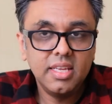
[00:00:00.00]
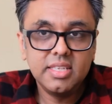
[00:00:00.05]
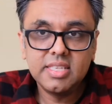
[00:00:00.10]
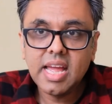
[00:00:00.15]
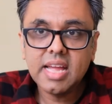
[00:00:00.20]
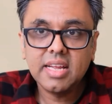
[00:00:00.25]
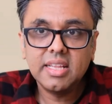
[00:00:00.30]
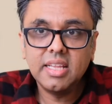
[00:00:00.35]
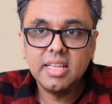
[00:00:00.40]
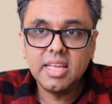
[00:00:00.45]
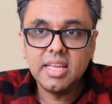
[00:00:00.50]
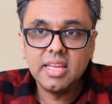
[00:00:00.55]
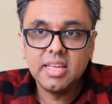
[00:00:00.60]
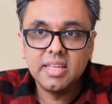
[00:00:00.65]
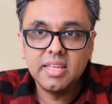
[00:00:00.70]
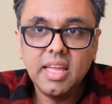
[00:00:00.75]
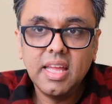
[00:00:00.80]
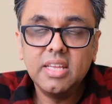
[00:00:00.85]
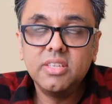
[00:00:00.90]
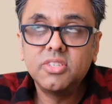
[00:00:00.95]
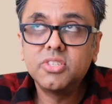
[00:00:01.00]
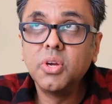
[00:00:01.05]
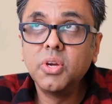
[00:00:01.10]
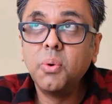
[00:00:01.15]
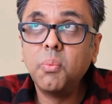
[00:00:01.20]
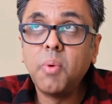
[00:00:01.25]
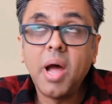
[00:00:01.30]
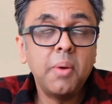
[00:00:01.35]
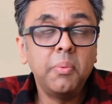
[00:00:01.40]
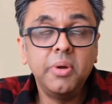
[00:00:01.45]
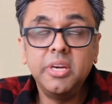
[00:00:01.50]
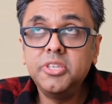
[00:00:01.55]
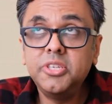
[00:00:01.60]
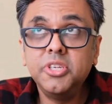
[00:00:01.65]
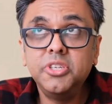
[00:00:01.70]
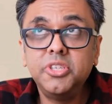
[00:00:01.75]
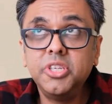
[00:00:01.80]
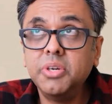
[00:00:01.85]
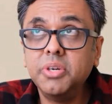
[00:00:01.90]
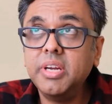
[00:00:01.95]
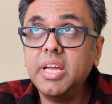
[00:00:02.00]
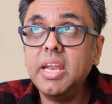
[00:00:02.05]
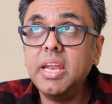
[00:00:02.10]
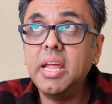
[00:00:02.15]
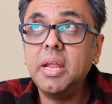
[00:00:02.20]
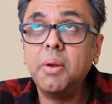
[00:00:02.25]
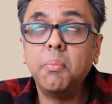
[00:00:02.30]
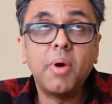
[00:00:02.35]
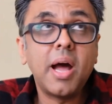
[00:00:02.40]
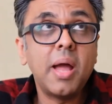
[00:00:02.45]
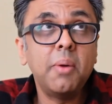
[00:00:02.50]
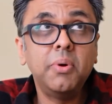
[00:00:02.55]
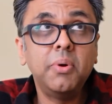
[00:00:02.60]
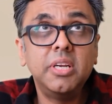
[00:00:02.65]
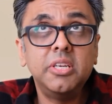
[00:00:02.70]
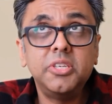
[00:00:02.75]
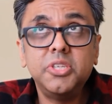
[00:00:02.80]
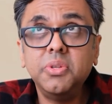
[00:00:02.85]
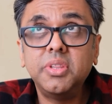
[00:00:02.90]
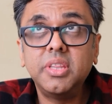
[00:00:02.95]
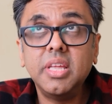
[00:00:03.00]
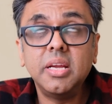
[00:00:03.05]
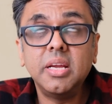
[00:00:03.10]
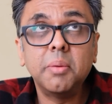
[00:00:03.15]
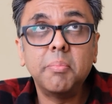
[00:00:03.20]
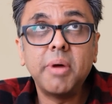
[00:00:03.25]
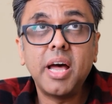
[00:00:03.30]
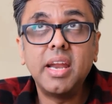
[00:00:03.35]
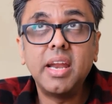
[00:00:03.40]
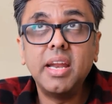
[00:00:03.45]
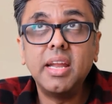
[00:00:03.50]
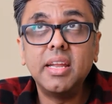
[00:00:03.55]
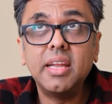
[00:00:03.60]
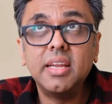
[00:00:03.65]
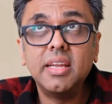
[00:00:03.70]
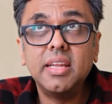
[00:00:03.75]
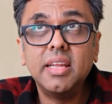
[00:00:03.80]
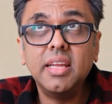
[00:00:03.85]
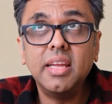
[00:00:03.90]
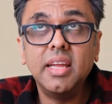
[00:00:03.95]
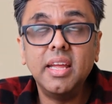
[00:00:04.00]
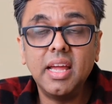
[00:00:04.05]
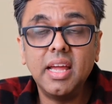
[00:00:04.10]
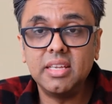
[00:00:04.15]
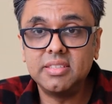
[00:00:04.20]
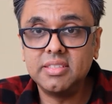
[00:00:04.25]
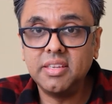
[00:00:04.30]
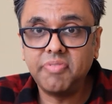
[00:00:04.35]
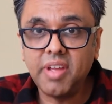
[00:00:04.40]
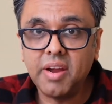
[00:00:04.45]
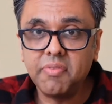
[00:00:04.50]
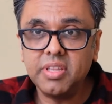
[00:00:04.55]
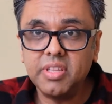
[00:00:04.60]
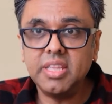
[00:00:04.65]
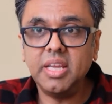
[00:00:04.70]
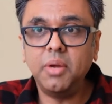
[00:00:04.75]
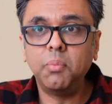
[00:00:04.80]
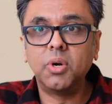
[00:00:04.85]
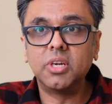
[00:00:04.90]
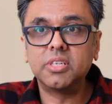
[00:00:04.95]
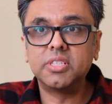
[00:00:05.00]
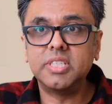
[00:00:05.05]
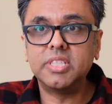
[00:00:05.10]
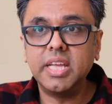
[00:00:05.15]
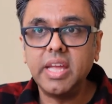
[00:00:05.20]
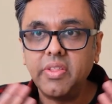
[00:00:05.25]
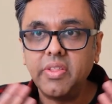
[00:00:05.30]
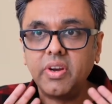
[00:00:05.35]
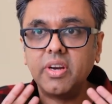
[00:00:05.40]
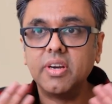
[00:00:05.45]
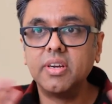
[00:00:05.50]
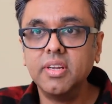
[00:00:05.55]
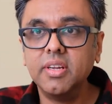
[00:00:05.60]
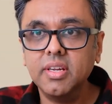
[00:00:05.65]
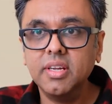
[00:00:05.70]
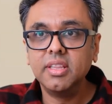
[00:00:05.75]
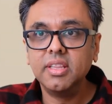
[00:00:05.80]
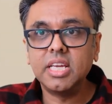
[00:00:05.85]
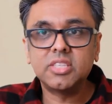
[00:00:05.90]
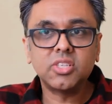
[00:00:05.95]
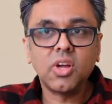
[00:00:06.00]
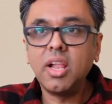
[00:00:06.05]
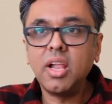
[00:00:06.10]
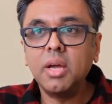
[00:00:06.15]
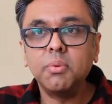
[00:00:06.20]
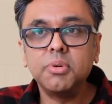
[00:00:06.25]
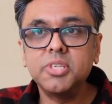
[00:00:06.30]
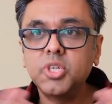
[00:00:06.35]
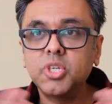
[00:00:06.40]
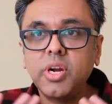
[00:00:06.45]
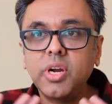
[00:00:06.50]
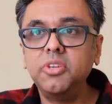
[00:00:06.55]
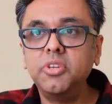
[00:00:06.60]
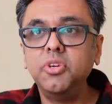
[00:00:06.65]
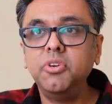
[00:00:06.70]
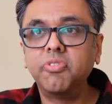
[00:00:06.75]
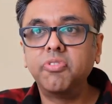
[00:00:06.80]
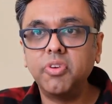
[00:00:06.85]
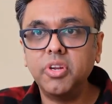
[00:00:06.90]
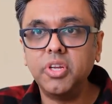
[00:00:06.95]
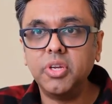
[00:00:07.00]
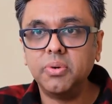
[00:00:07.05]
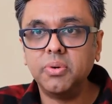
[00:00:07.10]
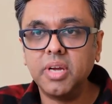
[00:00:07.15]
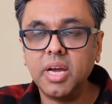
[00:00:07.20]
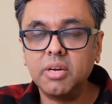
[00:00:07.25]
Exactly. And so why wouldn't you do it? And why wouldn't you think about it as if everything works together? That's all I was trying to do for you.